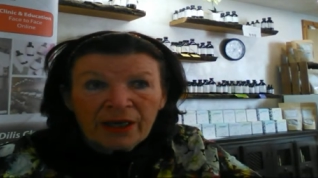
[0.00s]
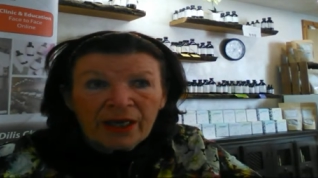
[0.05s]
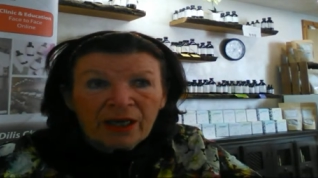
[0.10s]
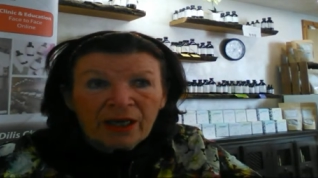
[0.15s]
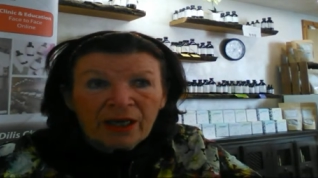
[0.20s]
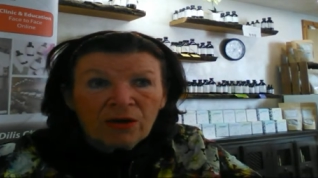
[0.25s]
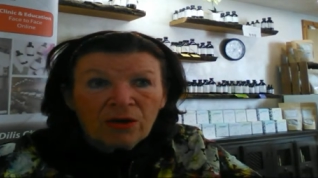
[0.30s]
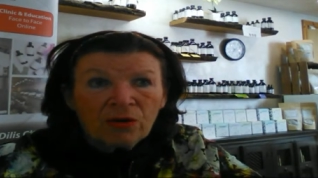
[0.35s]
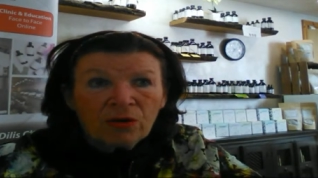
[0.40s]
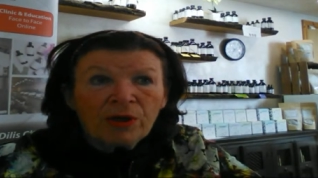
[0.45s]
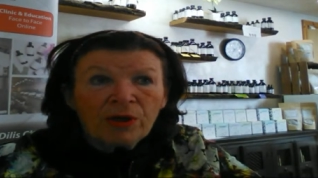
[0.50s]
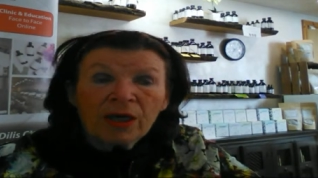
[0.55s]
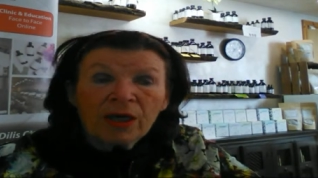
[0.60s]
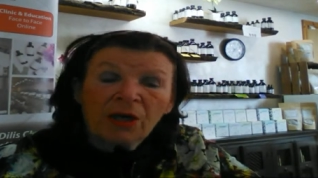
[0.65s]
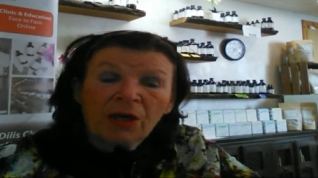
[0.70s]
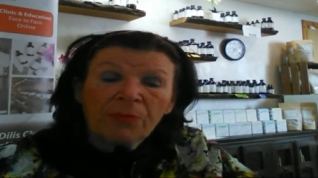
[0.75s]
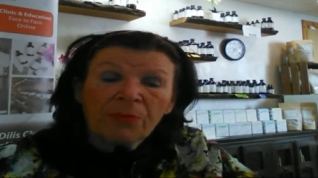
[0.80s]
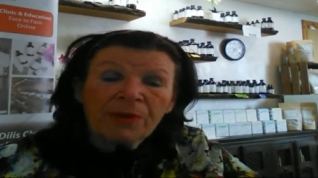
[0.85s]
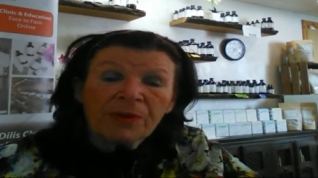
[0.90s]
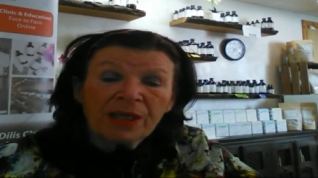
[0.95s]
we are
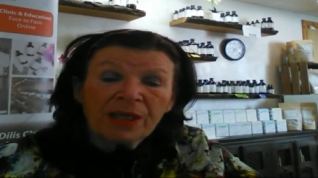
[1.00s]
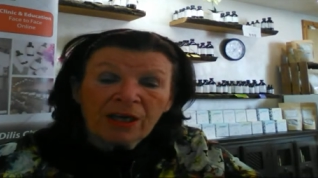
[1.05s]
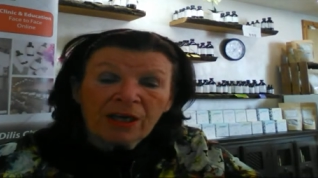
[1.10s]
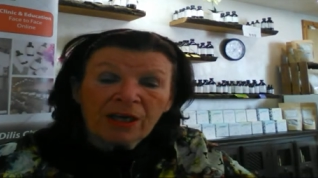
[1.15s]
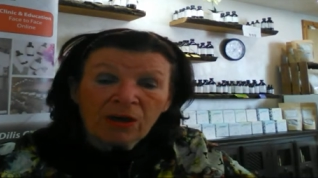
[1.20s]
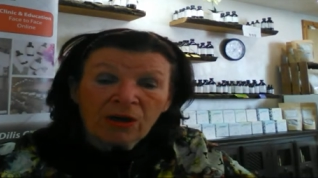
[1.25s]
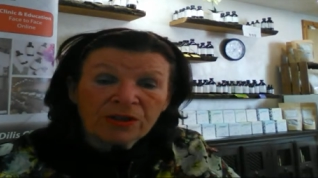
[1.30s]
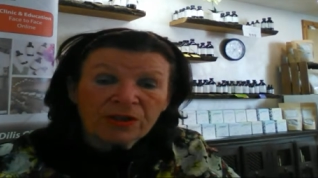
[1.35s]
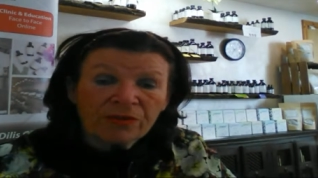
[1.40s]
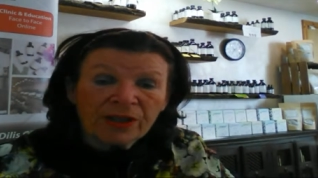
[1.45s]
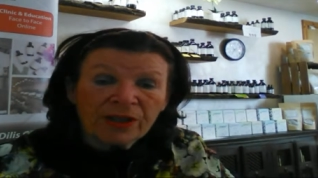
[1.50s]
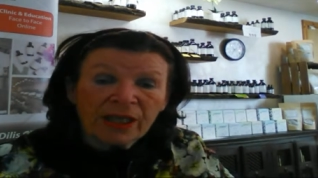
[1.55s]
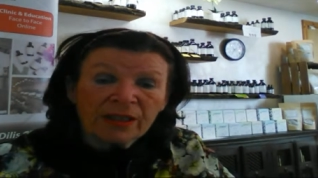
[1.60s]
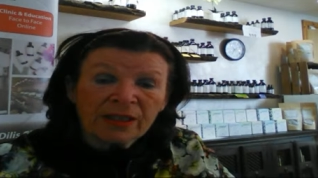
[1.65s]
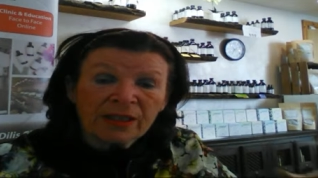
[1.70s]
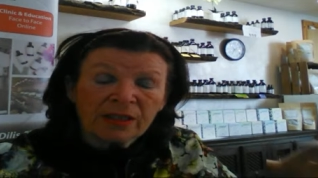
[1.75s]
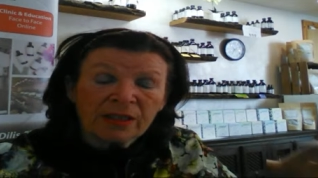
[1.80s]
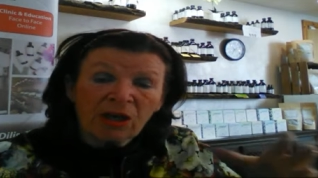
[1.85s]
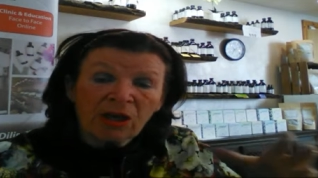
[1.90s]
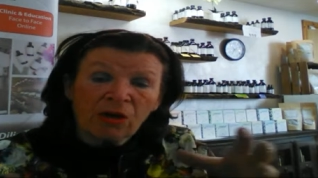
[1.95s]
coming closer. That's the
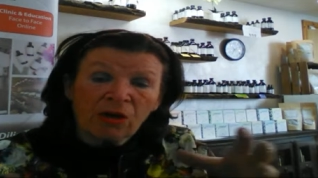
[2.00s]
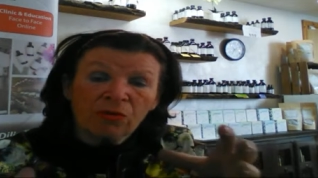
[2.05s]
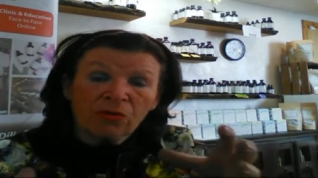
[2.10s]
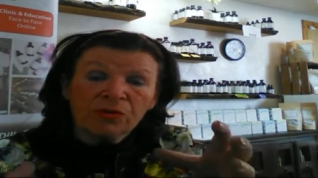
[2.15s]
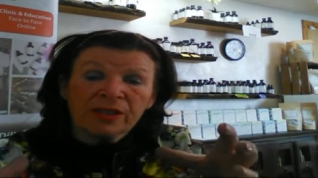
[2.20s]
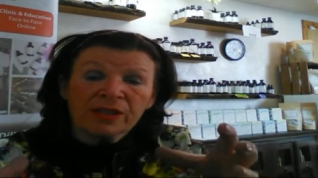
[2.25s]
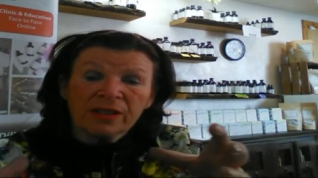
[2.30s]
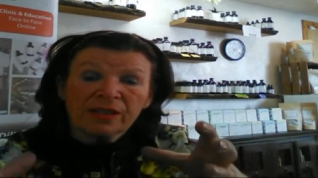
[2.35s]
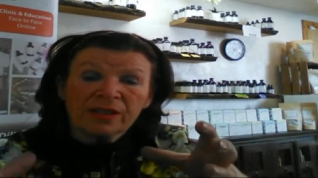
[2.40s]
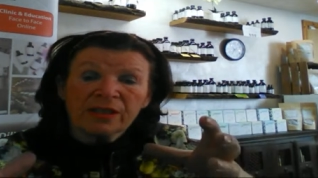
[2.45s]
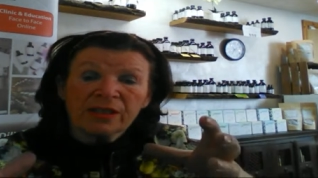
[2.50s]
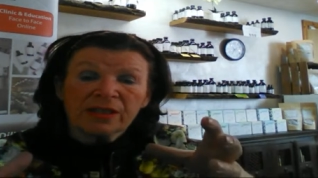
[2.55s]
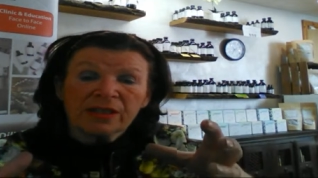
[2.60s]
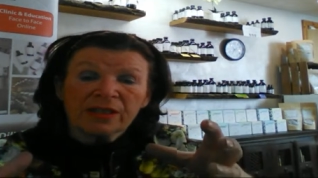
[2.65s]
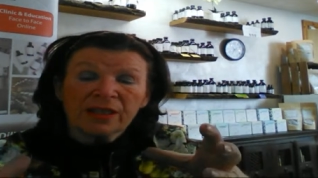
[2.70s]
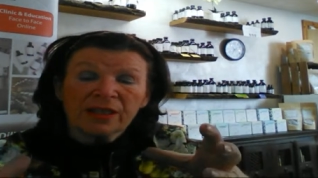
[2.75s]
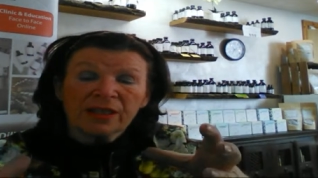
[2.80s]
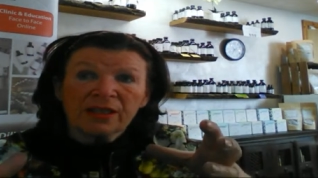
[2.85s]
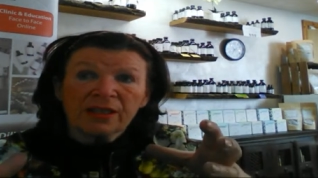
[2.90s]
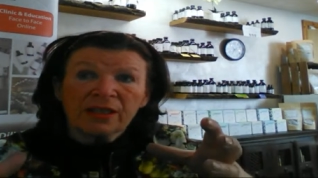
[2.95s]
closest that
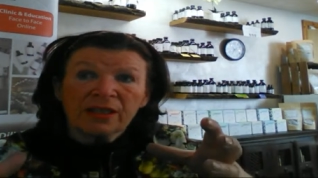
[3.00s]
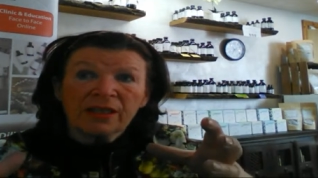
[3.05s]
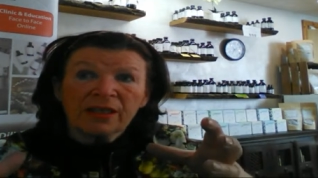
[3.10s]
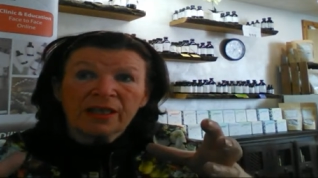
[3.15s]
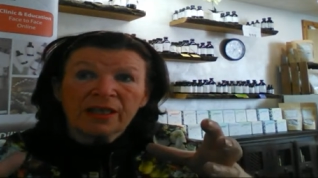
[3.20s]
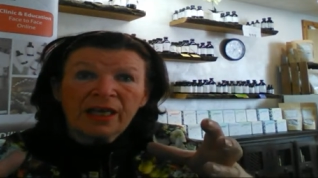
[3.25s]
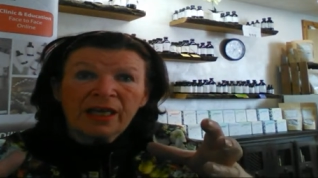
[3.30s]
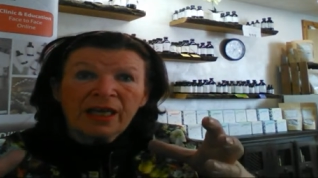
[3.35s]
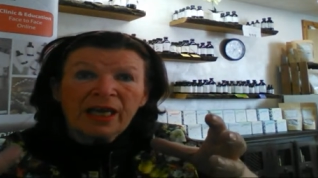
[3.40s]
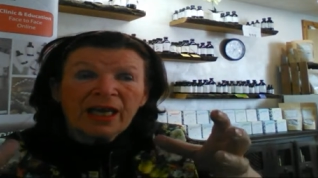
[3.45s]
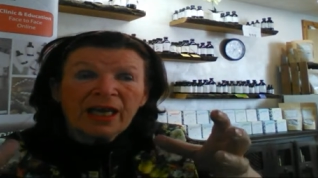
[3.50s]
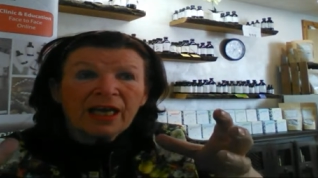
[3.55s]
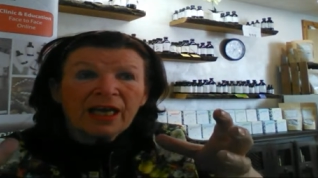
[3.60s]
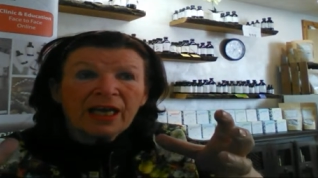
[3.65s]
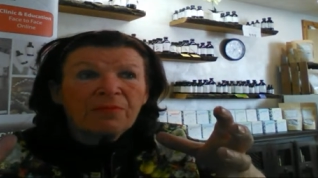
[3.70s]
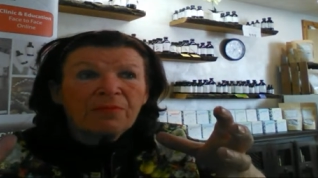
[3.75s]
the um,